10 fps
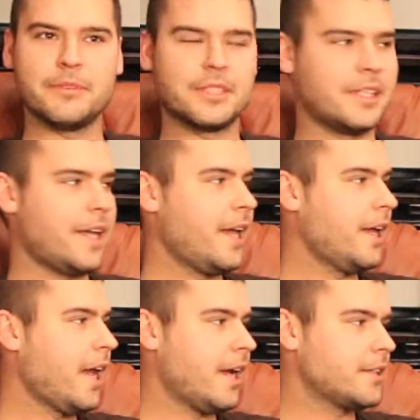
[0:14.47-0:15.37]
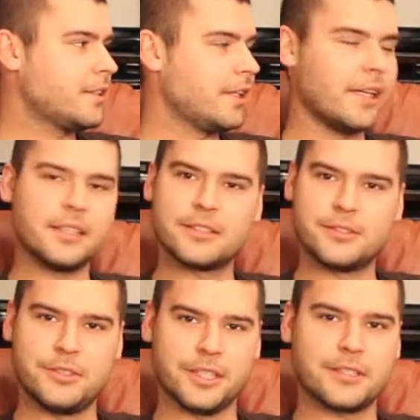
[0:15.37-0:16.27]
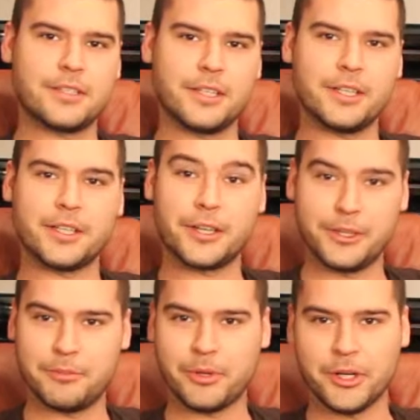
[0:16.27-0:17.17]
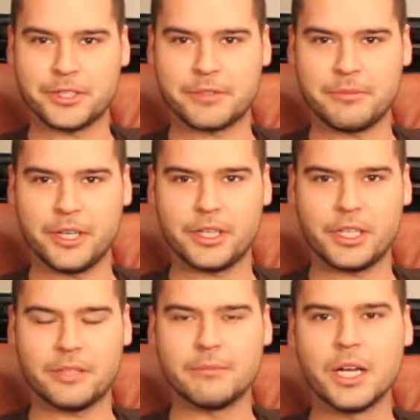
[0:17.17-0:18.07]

Today, actually, it's just a Good Person Beer Club.